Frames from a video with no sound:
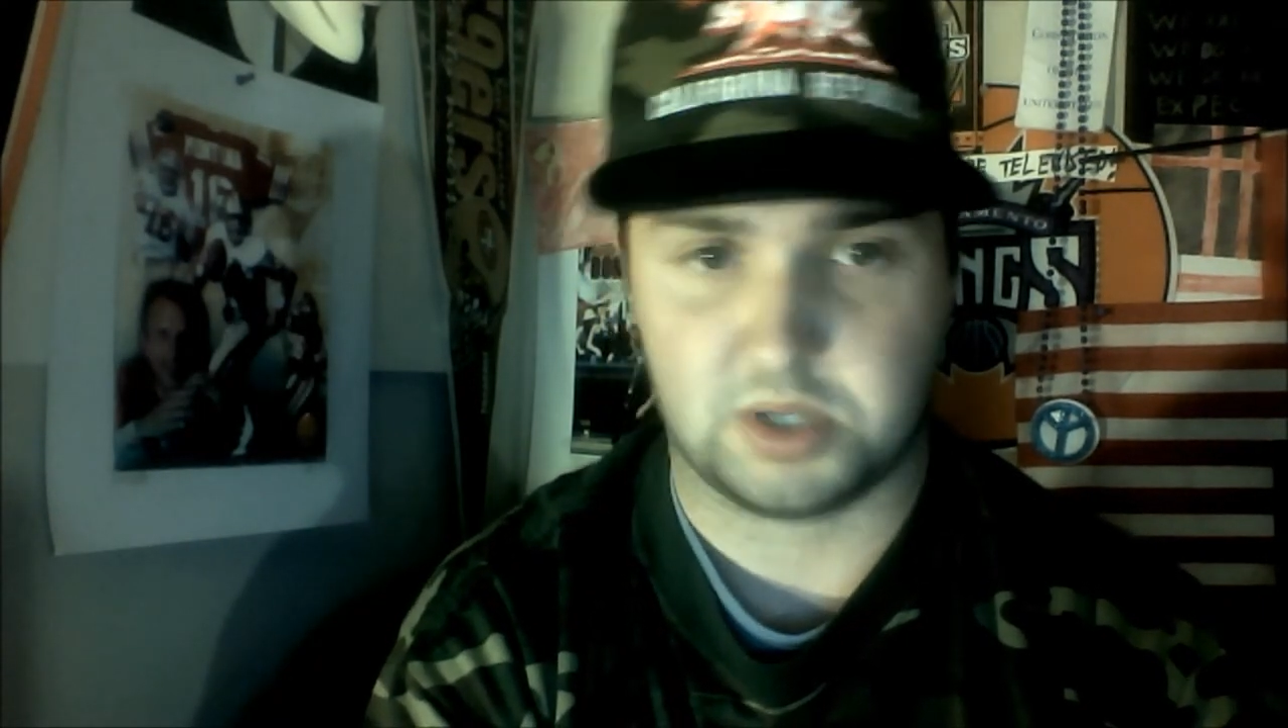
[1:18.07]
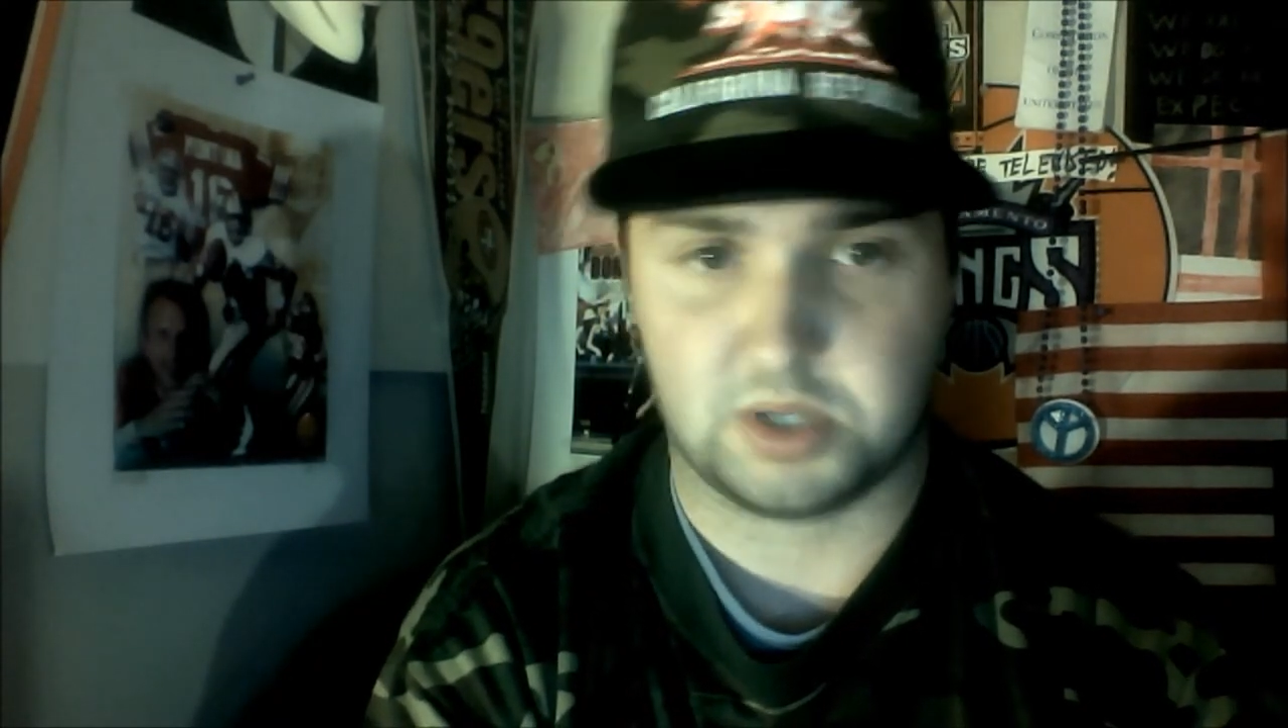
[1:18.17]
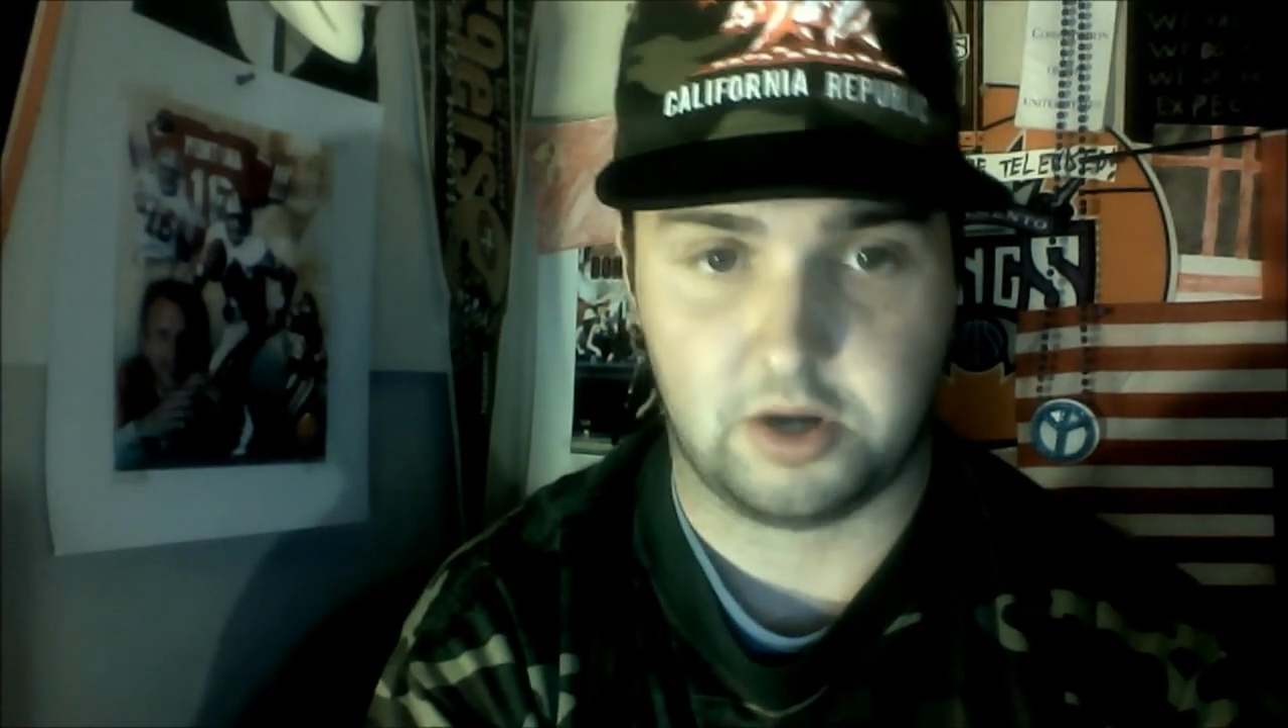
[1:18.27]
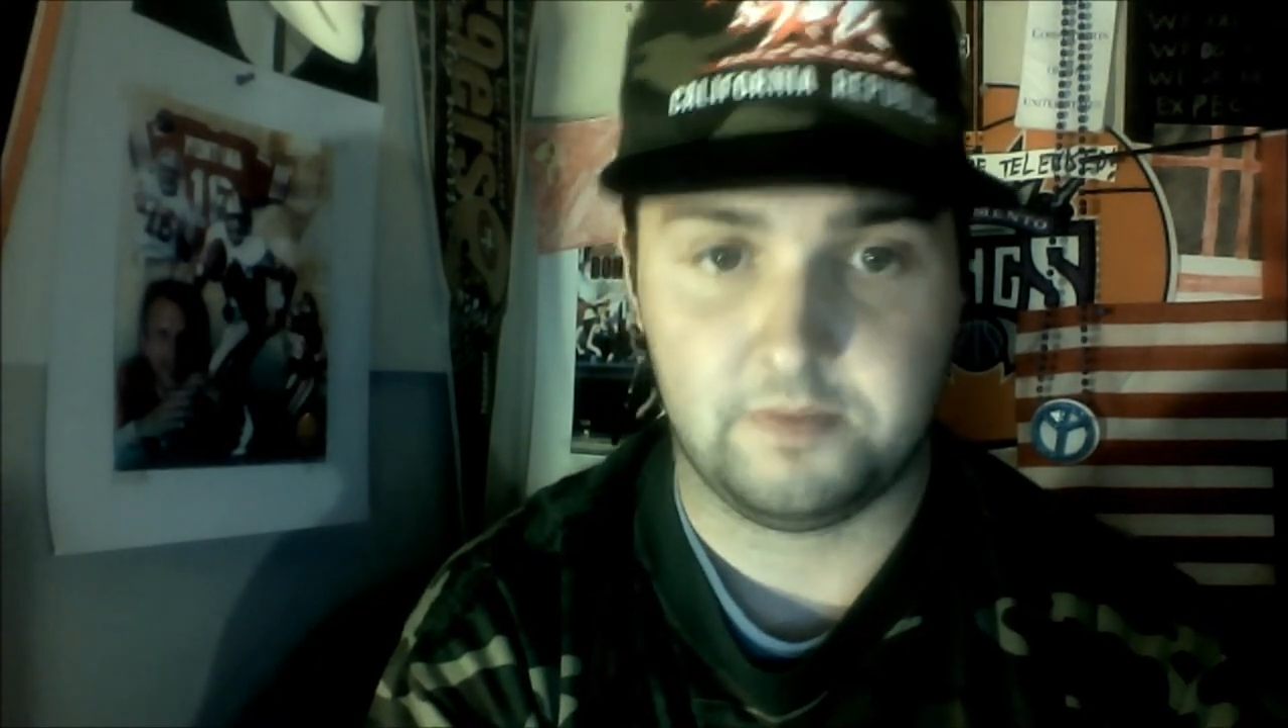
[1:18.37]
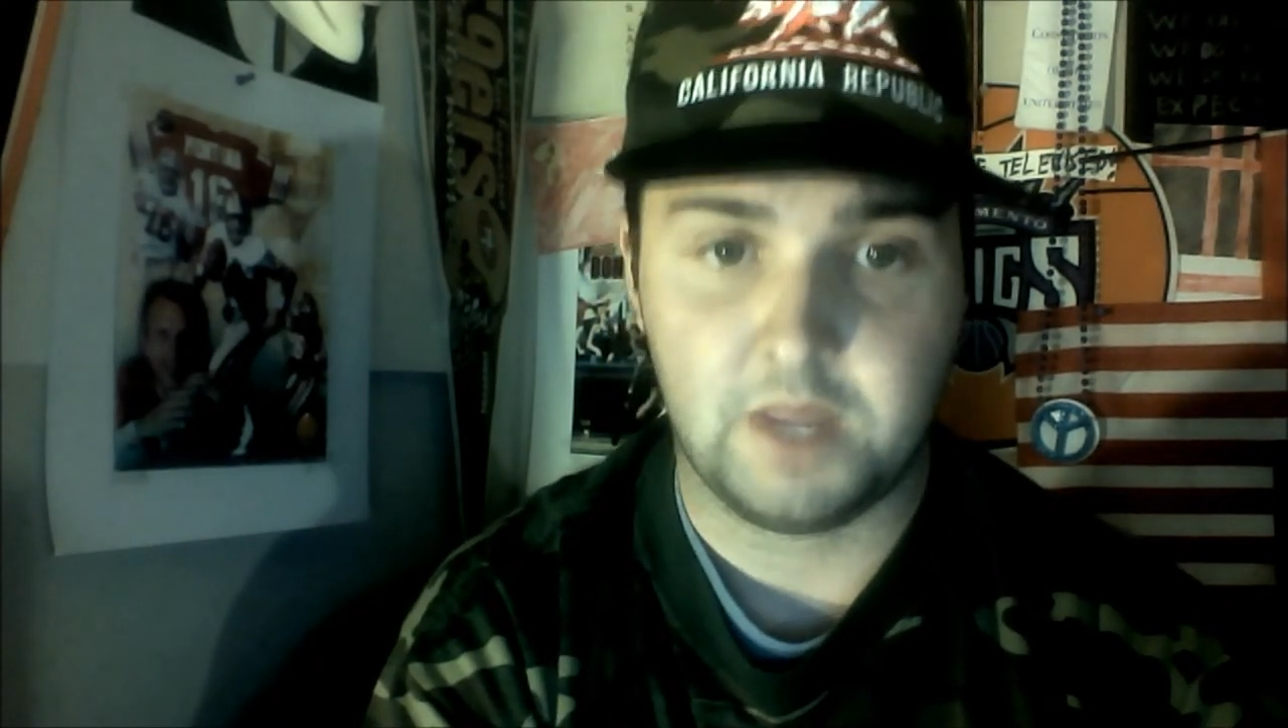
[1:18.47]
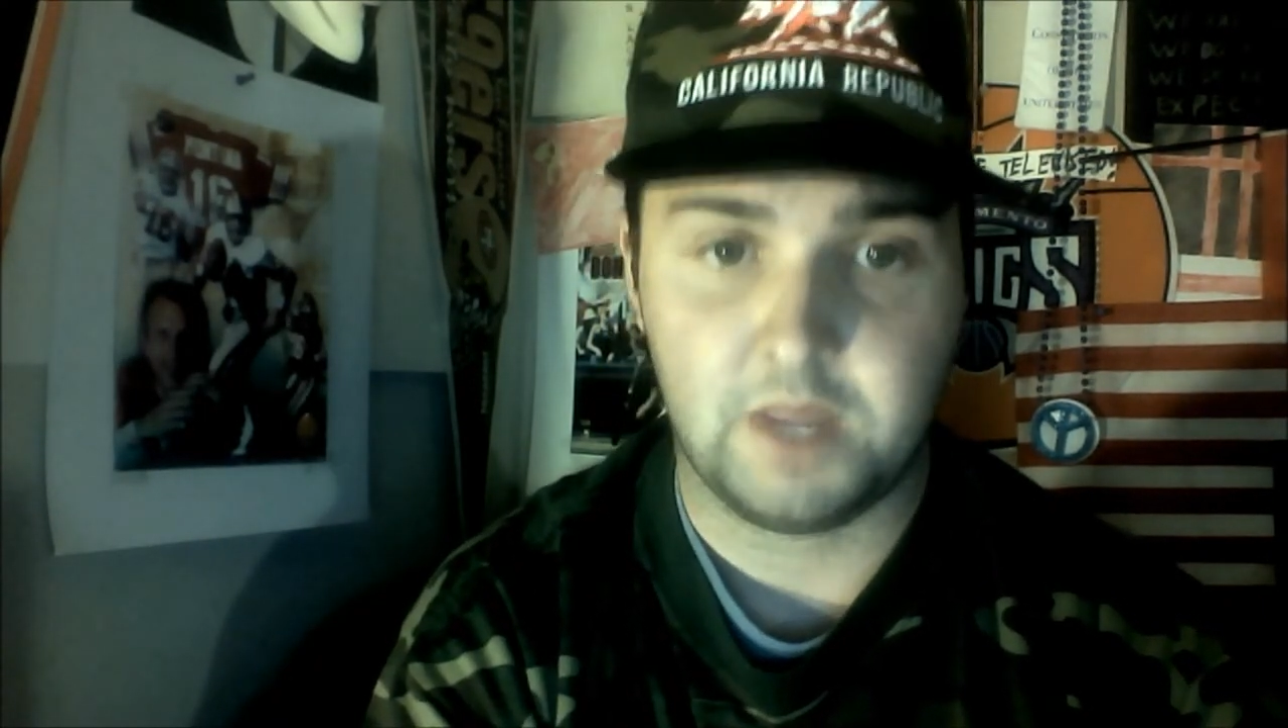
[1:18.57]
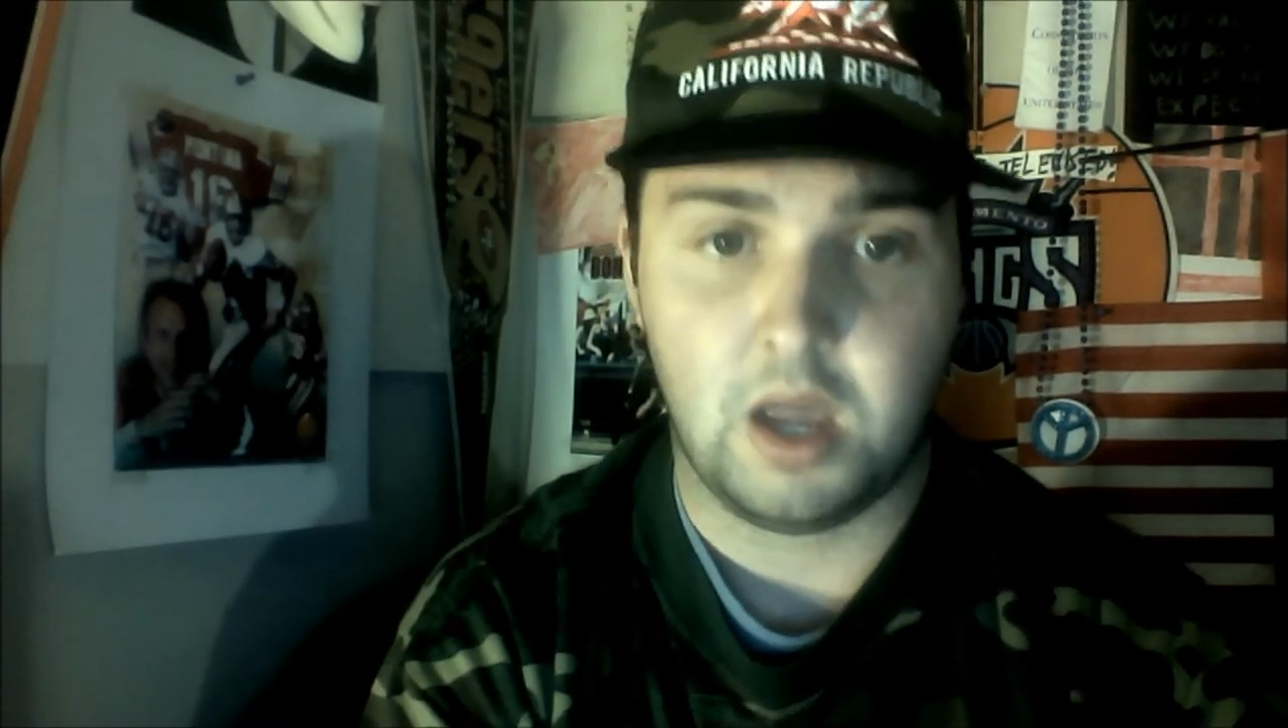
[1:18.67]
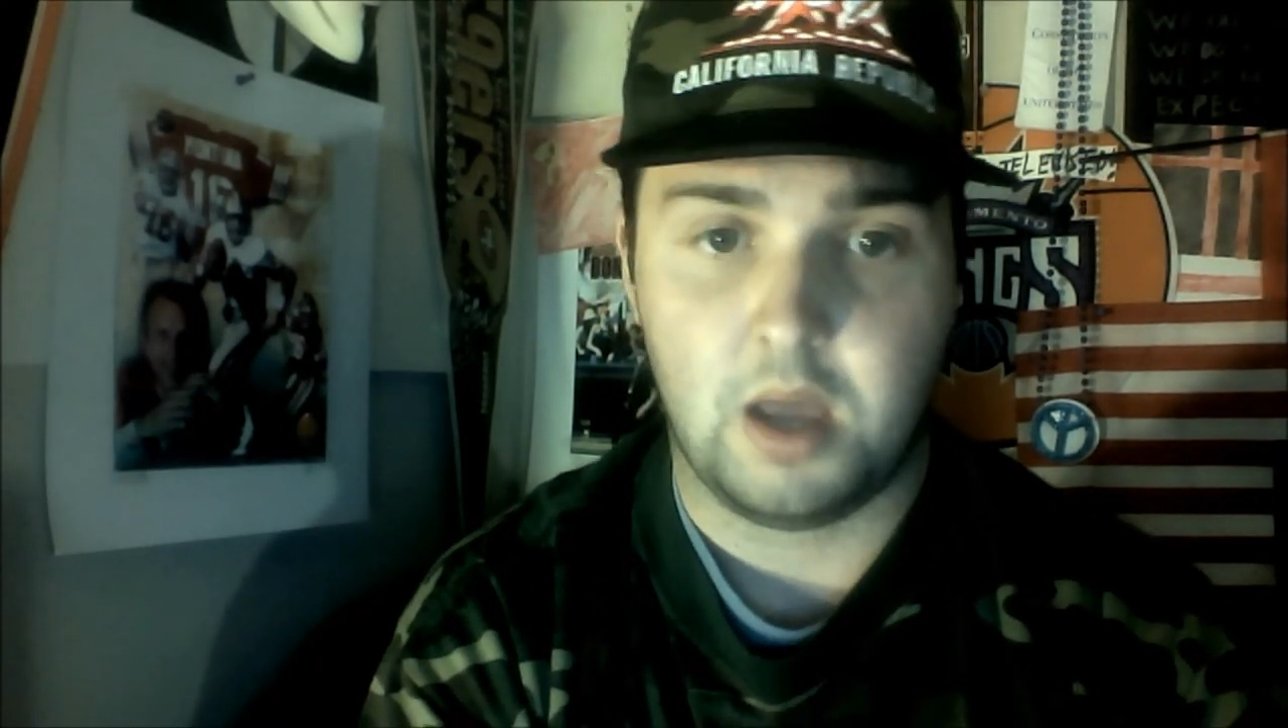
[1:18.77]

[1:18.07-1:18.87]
so,